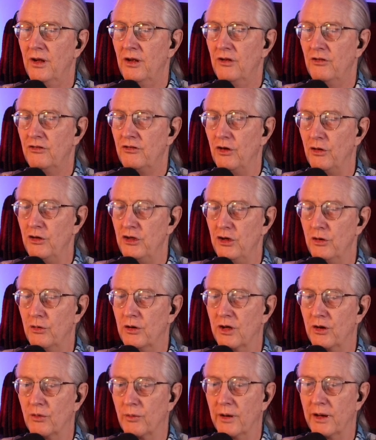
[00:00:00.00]
so you
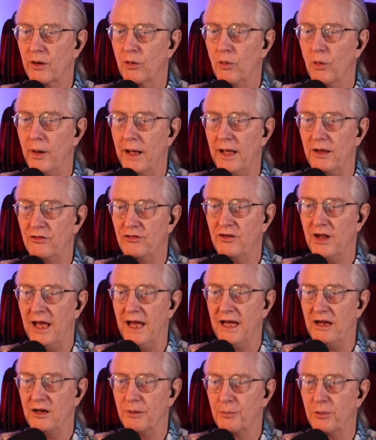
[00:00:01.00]
can request
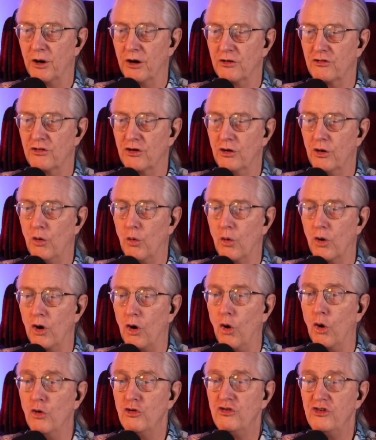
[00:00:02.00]
a departure or
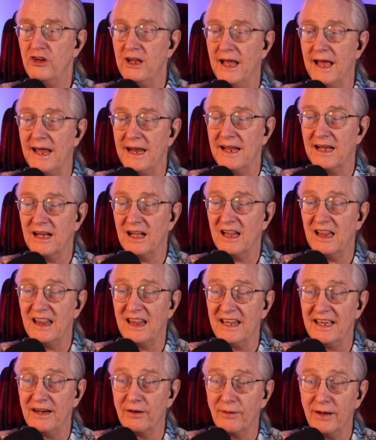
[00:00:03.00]
oceanic
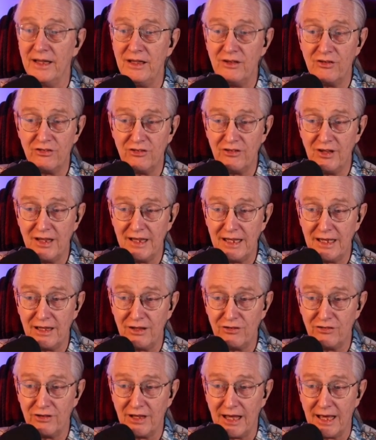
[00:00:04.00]
clearance to this.